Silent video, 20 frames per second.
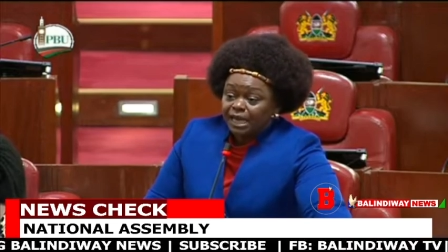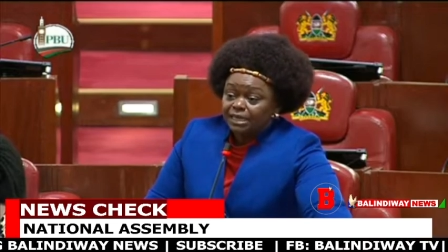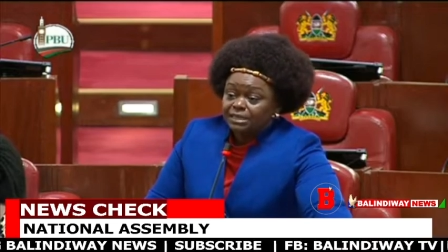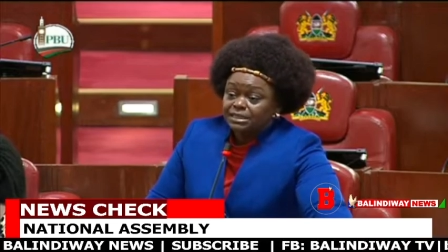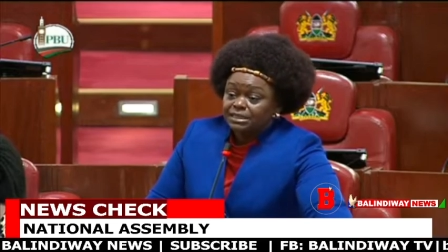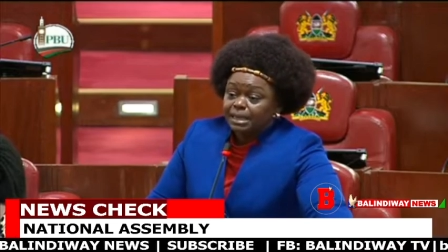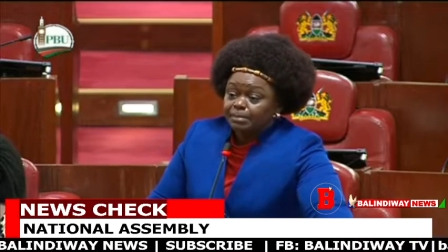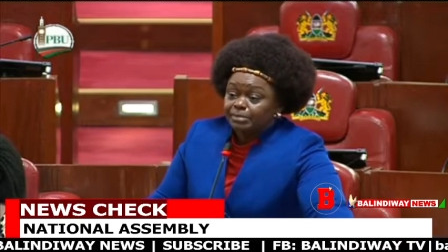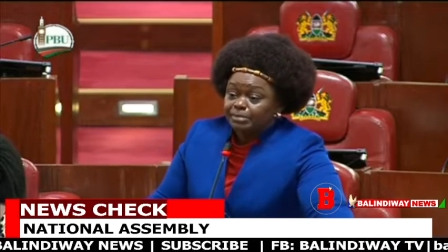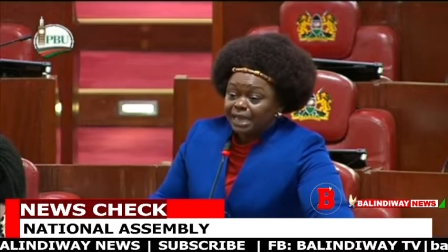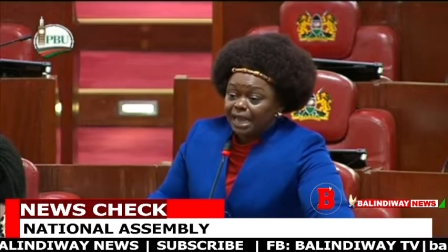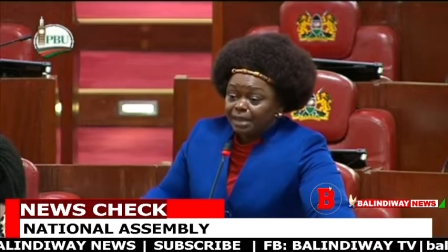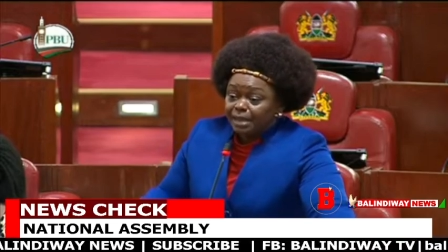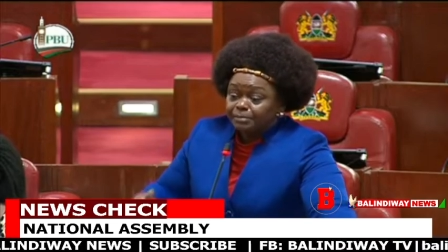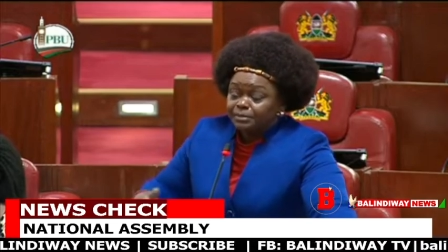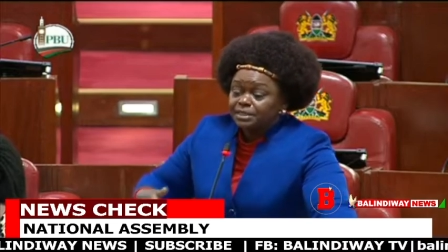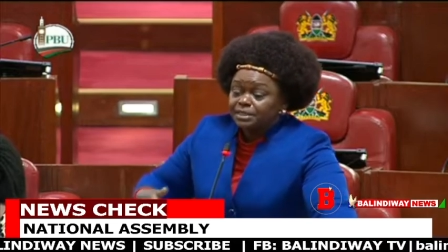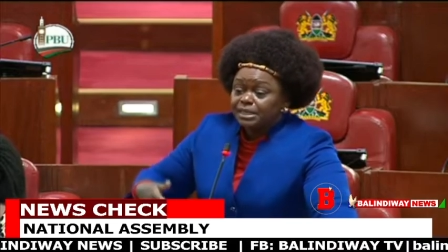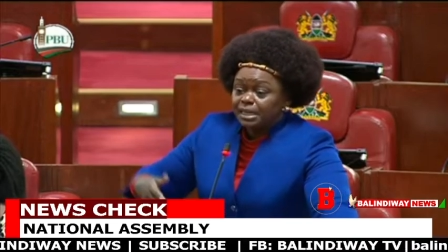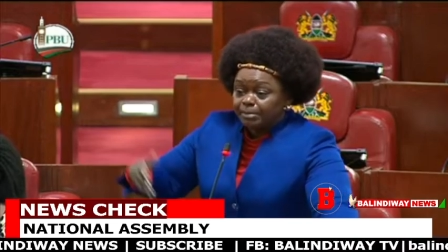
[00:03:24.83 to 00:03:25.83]
And
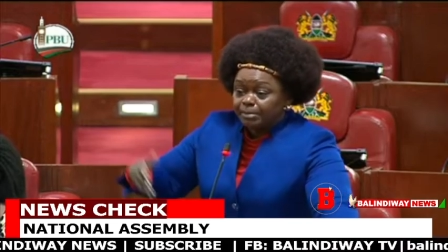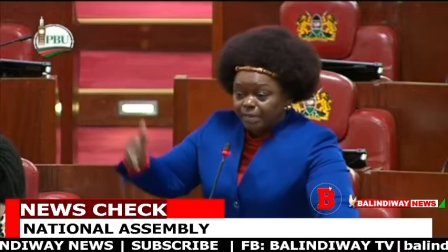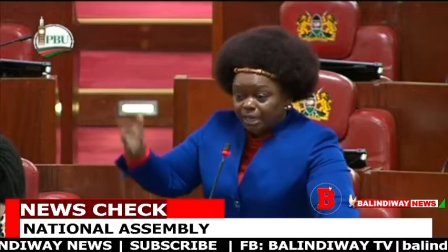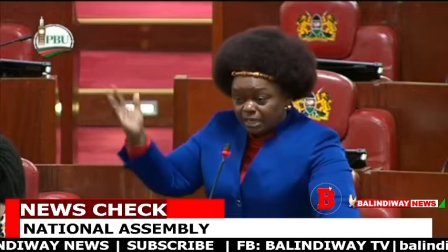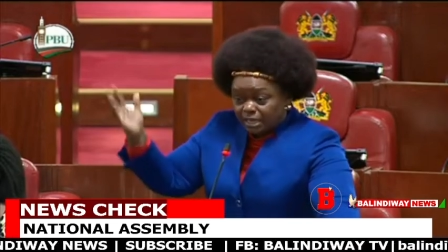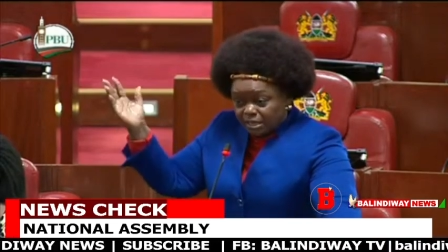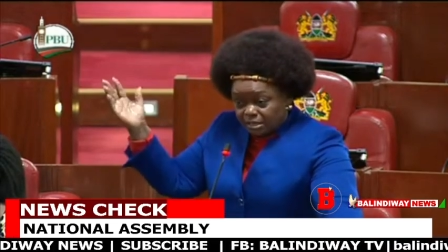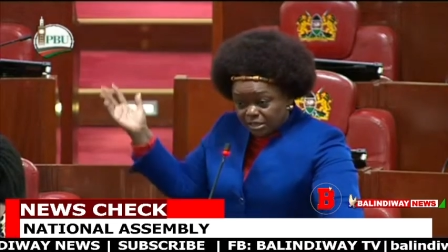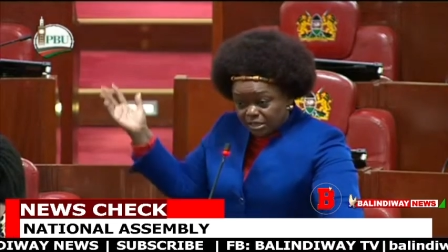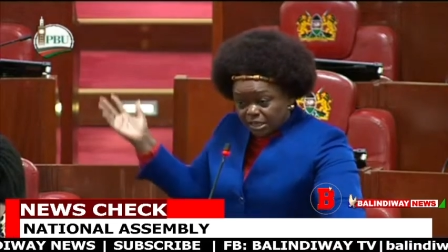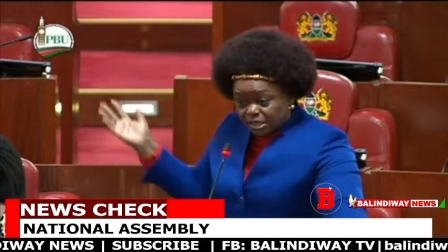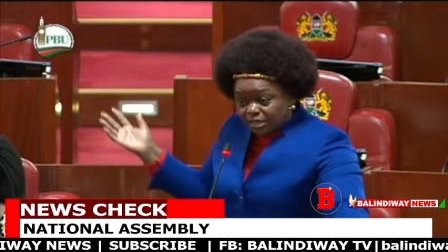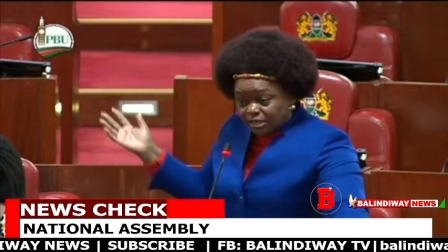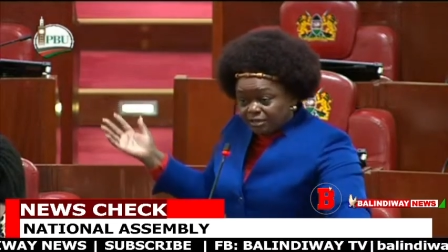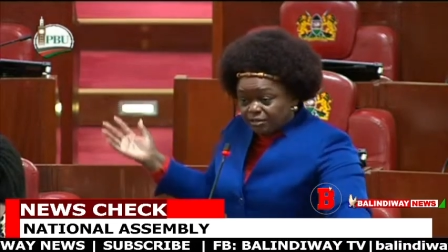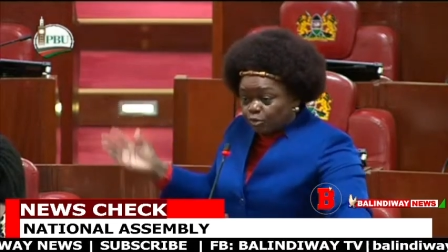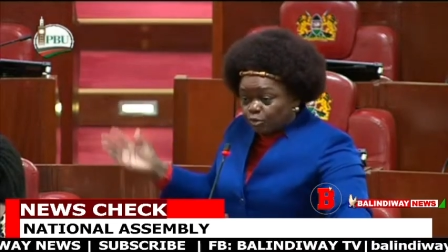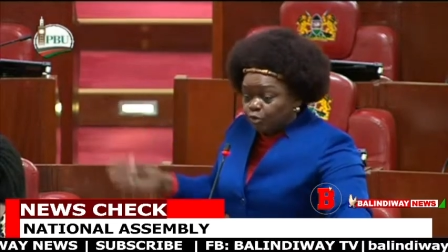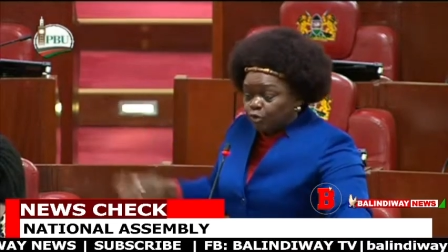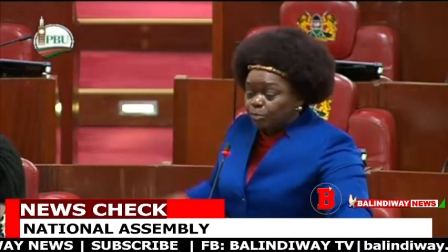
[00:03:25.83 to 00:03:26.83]
sometimes they may
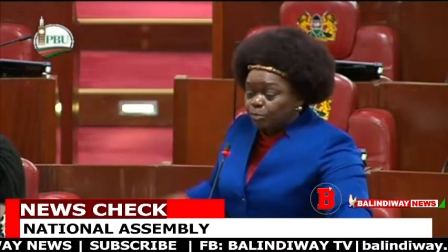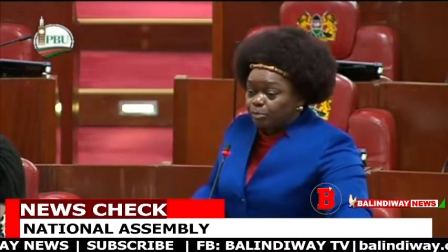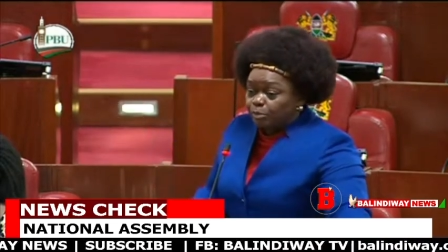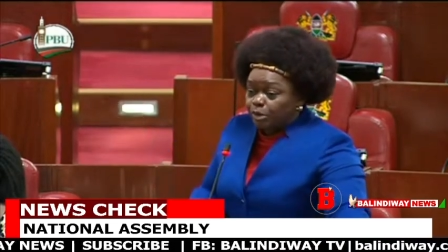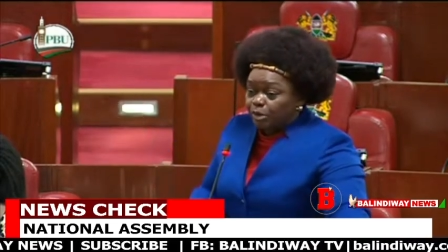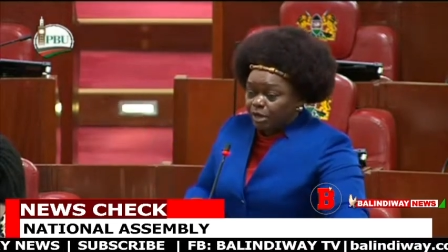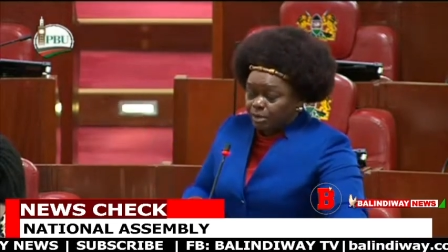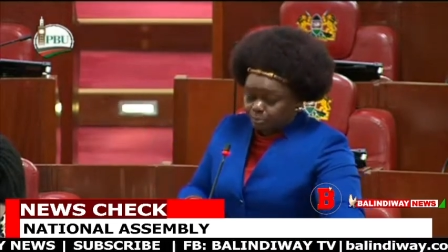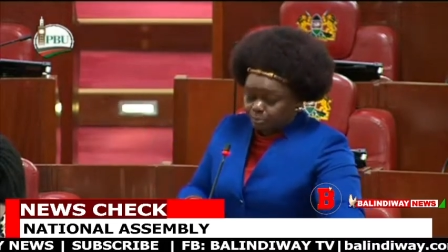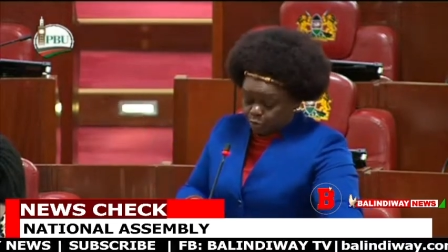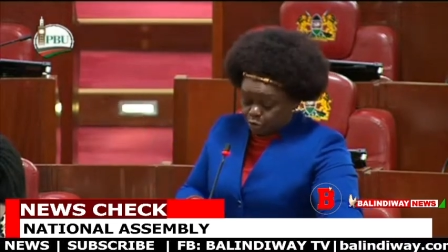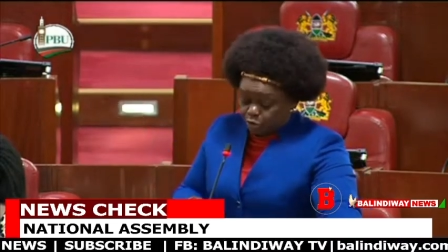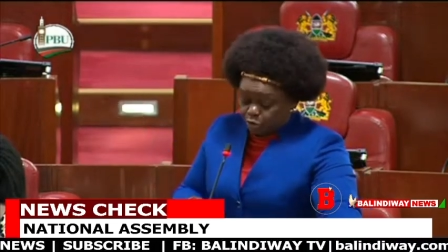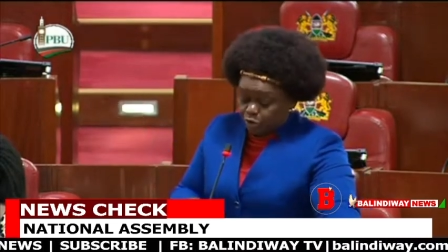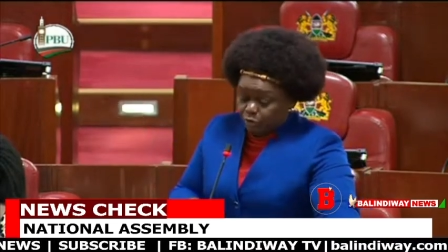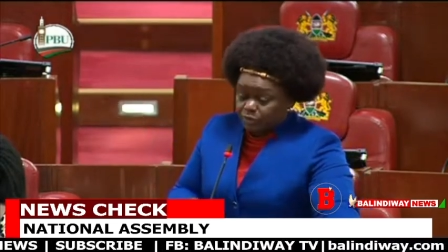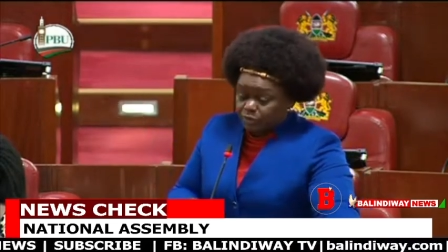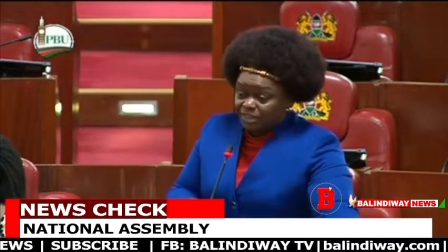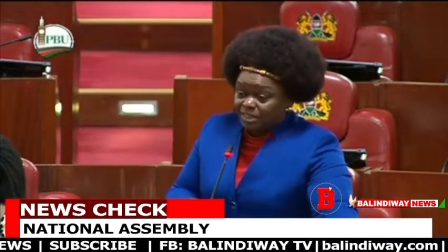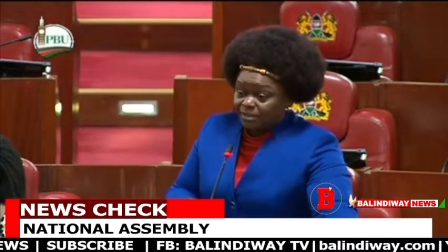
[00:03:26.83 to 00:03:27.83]
yield good
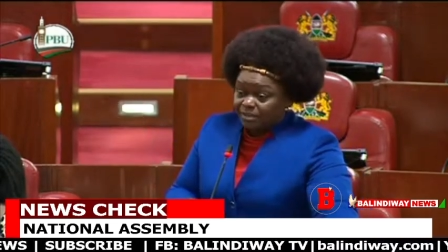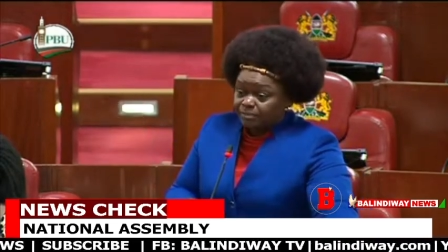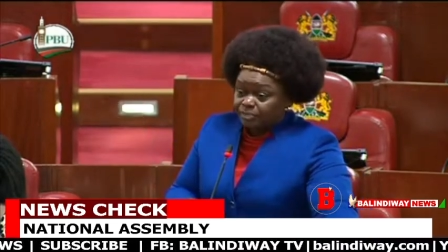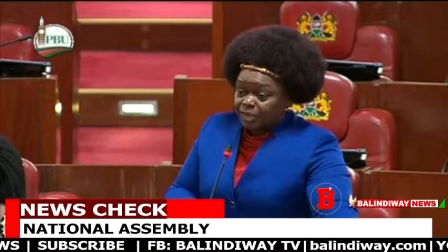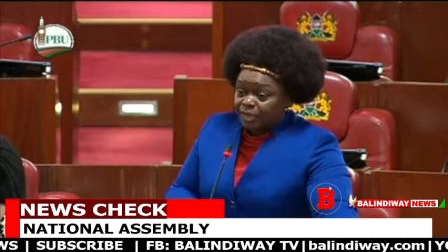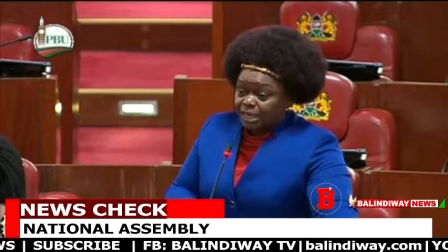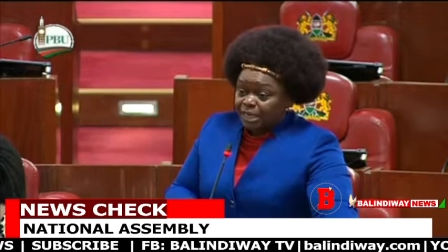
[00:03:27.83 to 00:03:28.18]
produce,